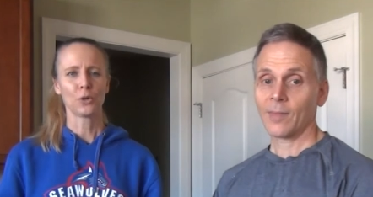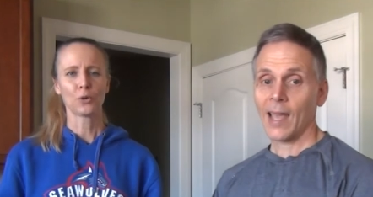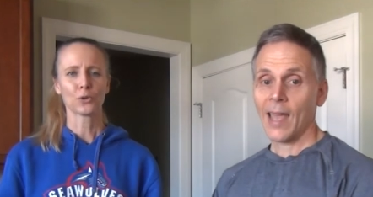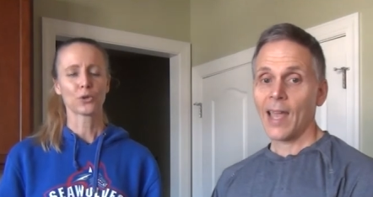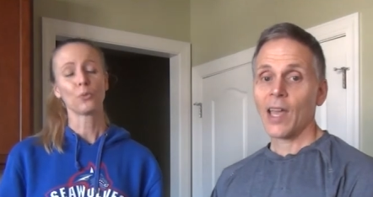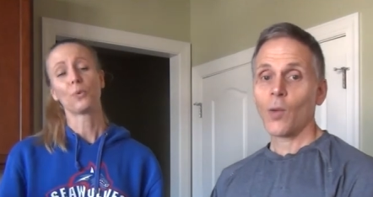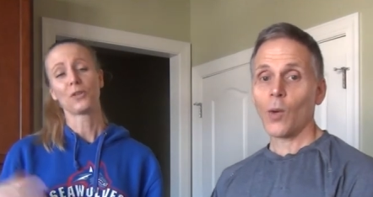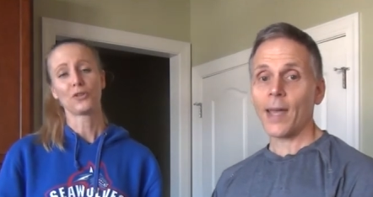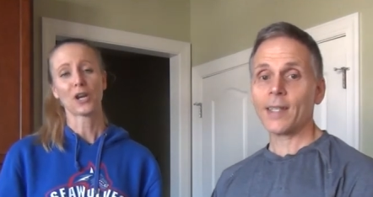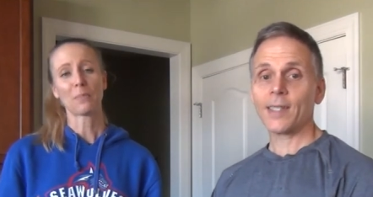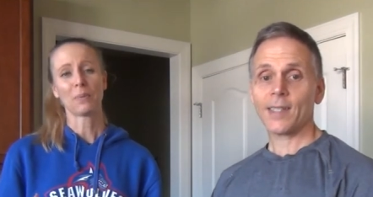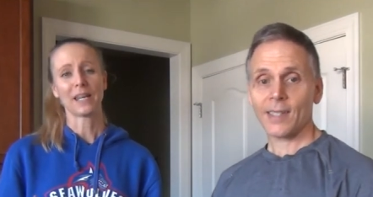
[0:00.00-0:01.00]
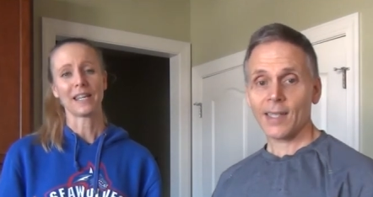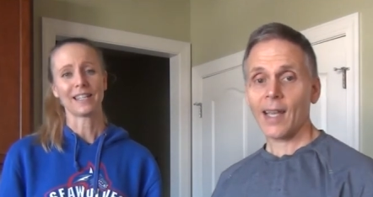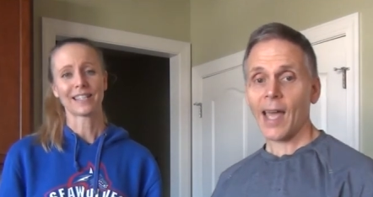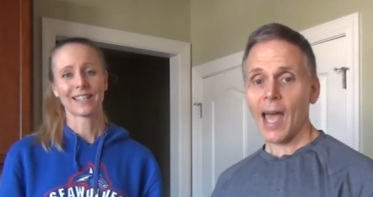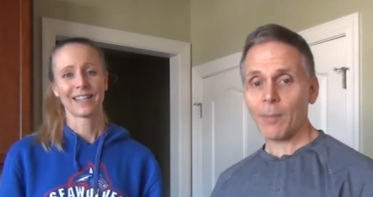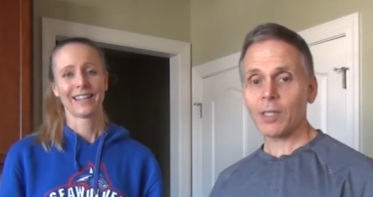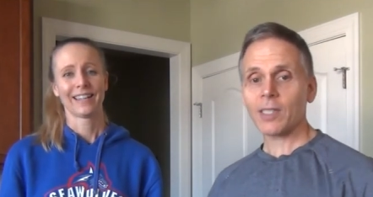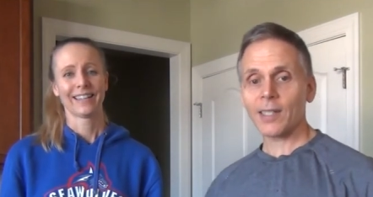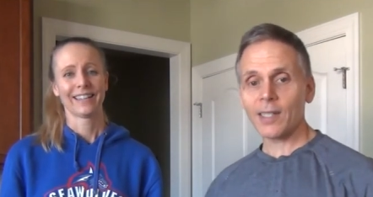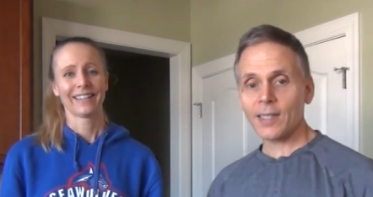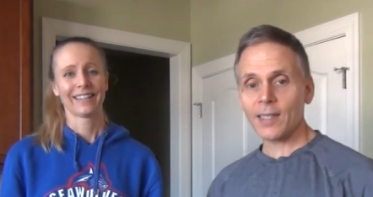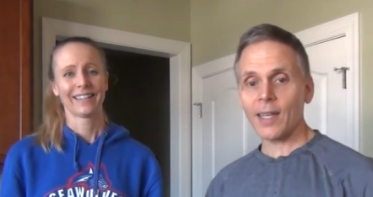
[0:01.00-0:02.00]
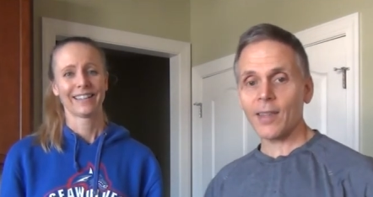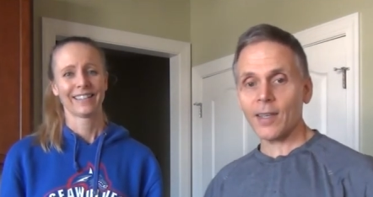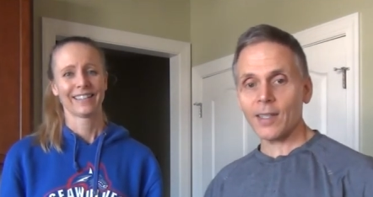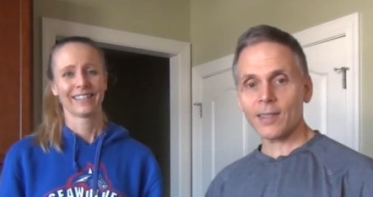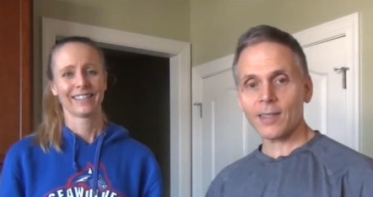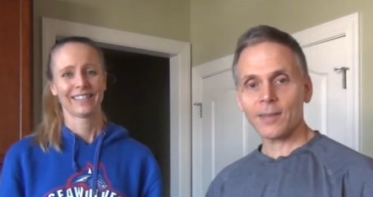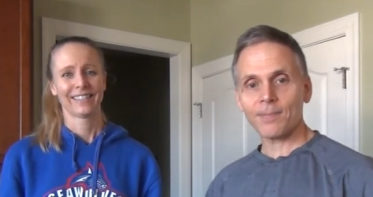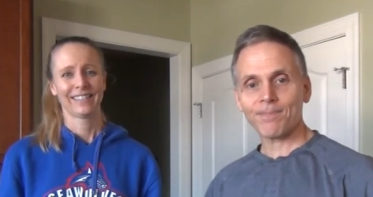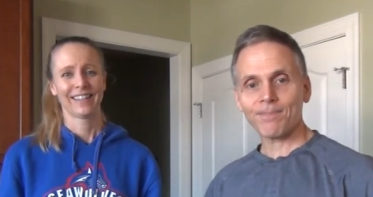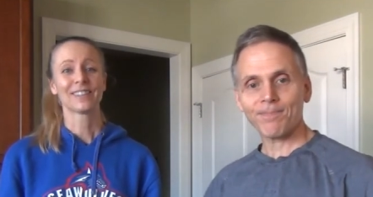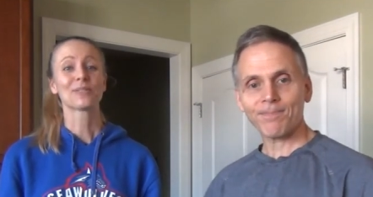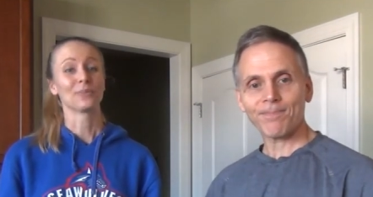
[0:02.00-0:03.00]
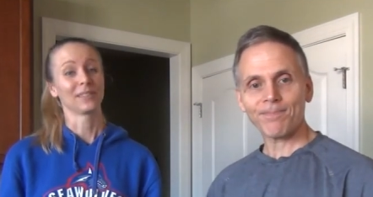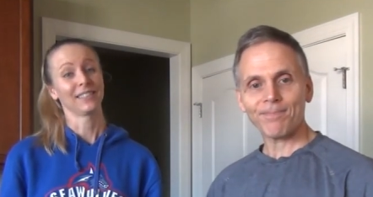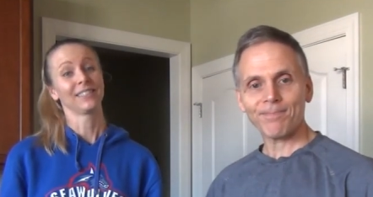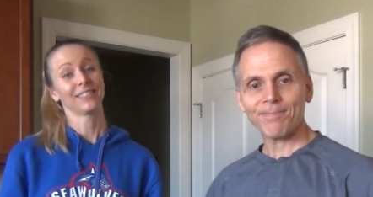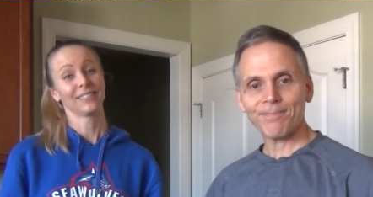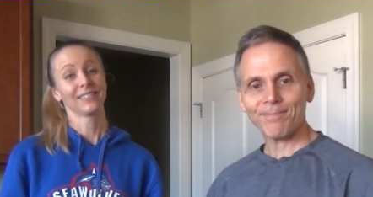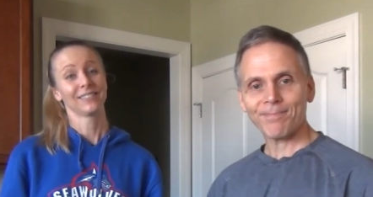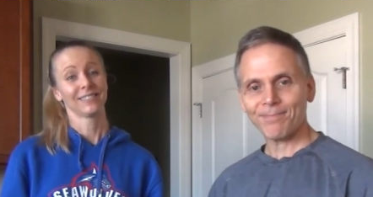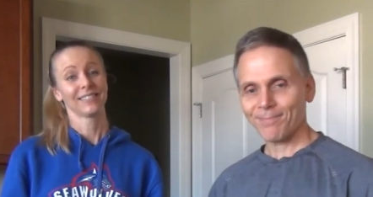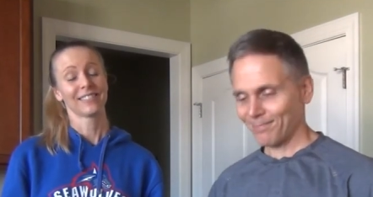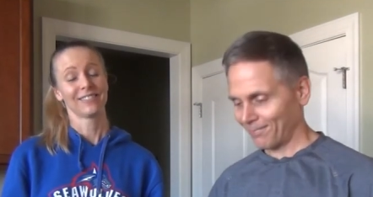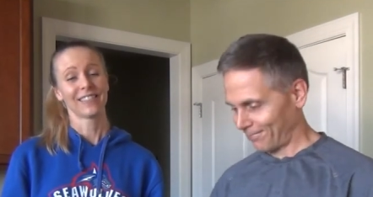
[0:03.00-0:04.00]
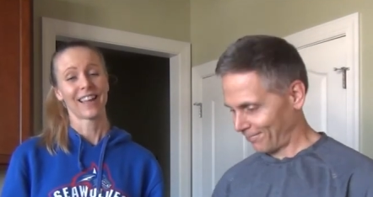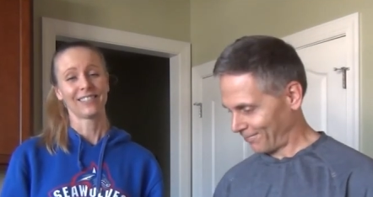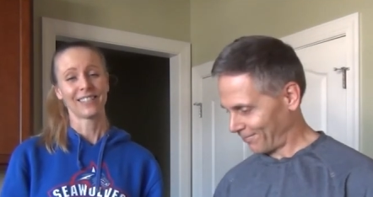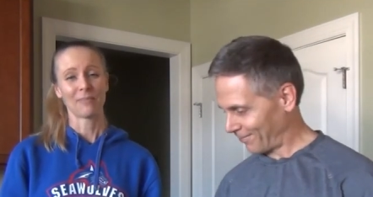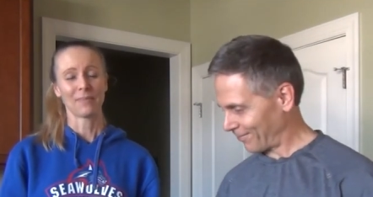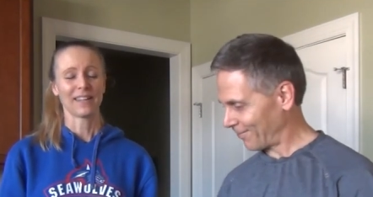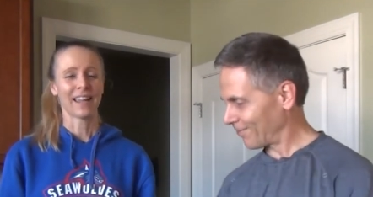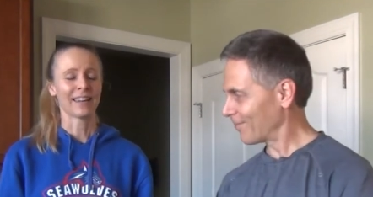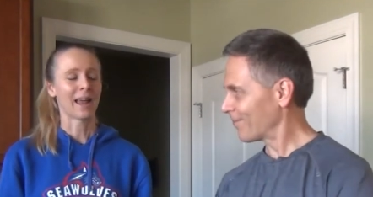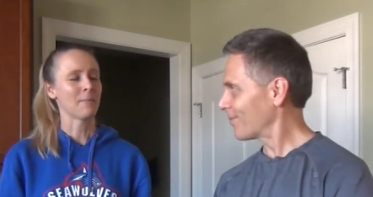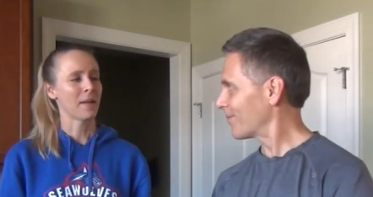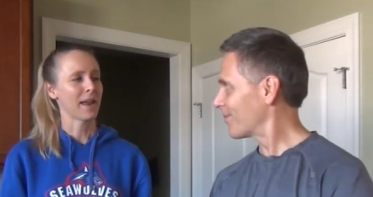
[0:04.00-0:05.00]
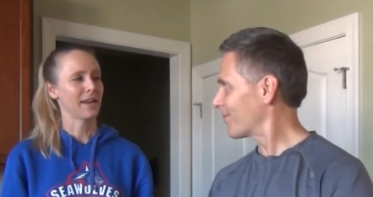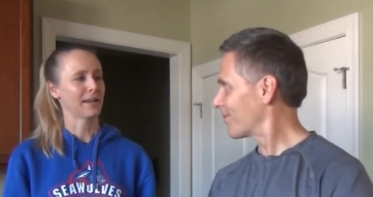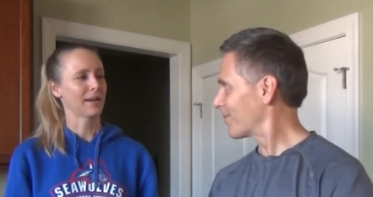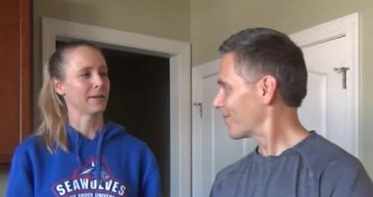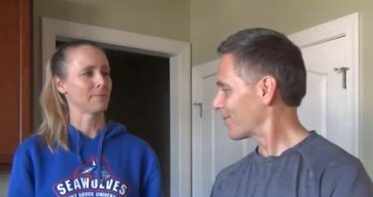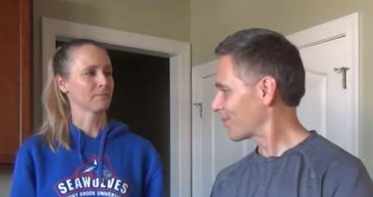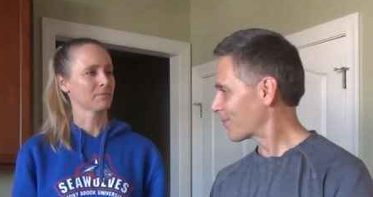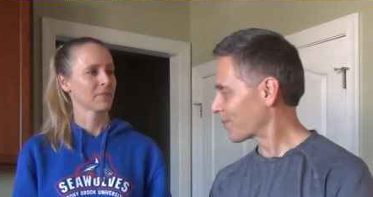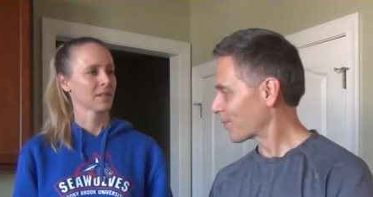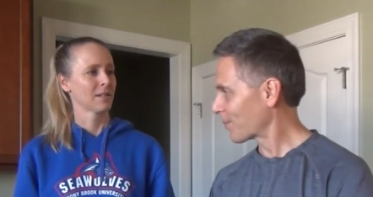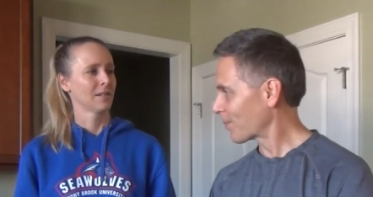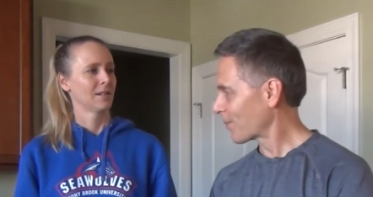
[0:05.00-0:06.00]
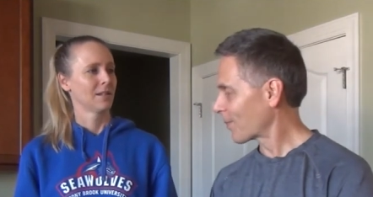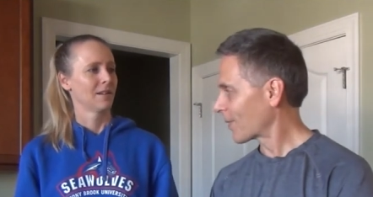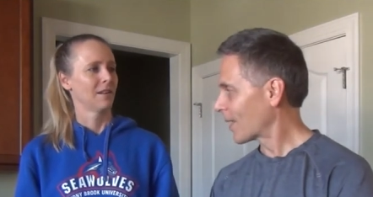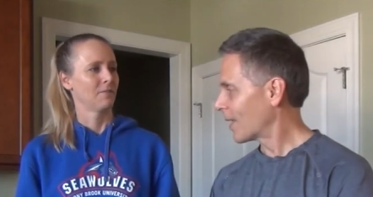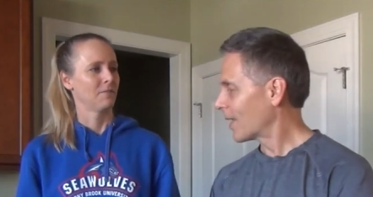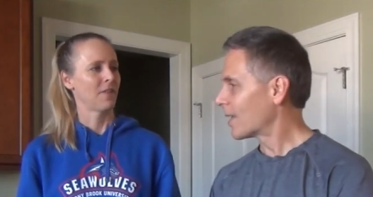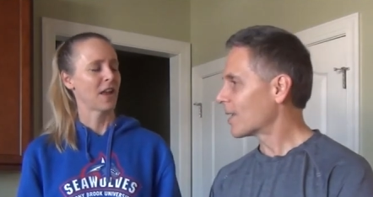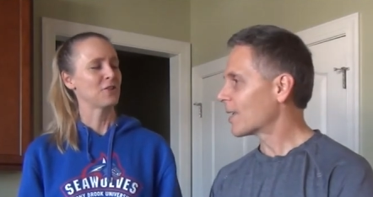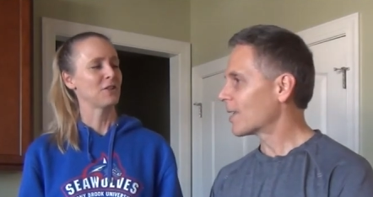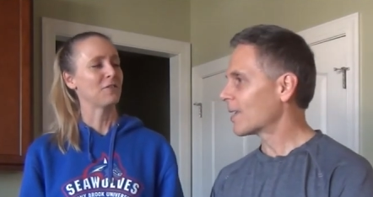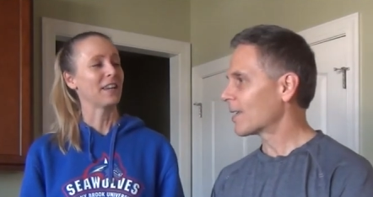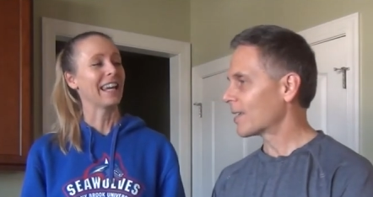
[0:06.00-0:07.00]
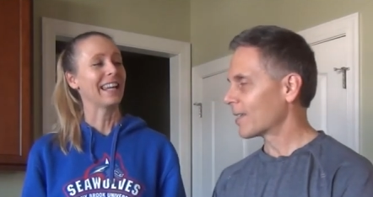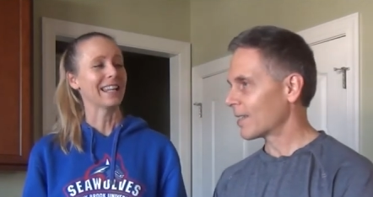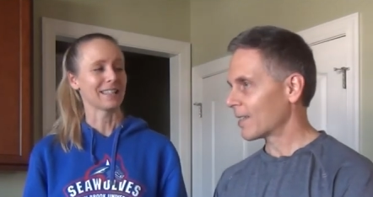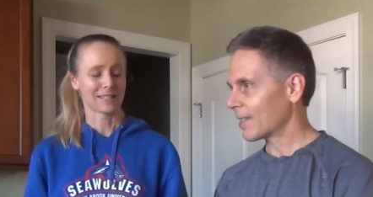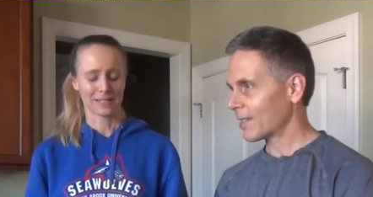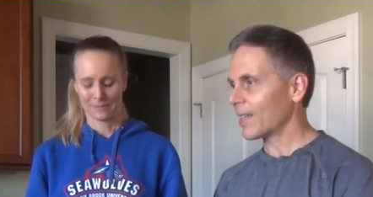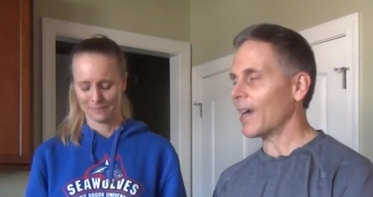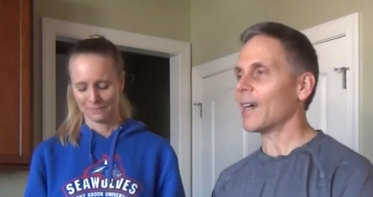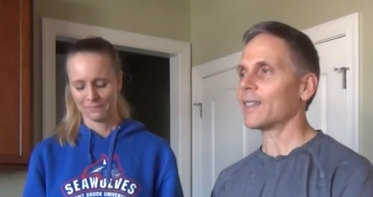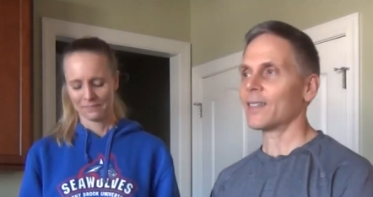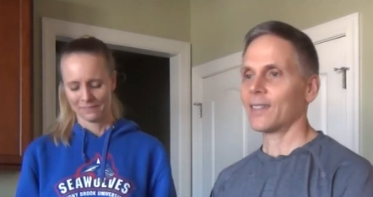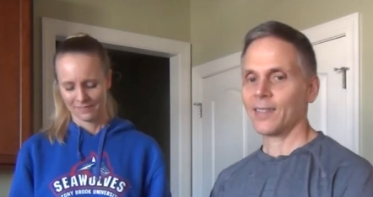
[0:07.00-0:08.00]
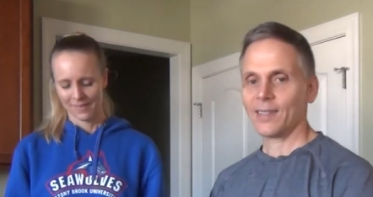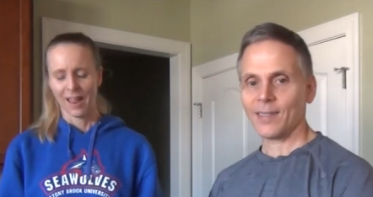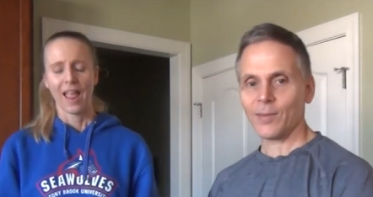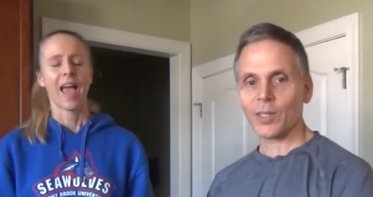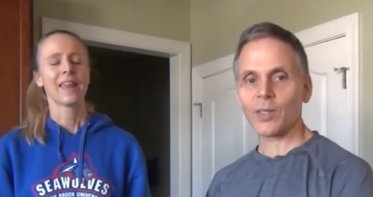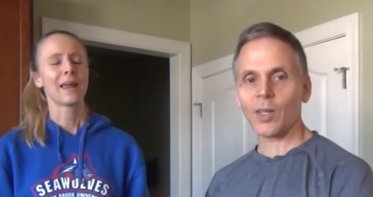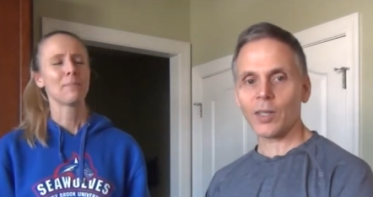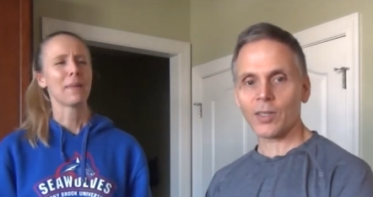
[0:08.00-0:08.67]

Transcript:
Speaker 1: noodle soup with Which, chickpeas.
Speaker 2: I'm just gonna say this.
Speaker 1: It's really good. It turned out yummy. And I made um, veggie fajitas. Yes. And I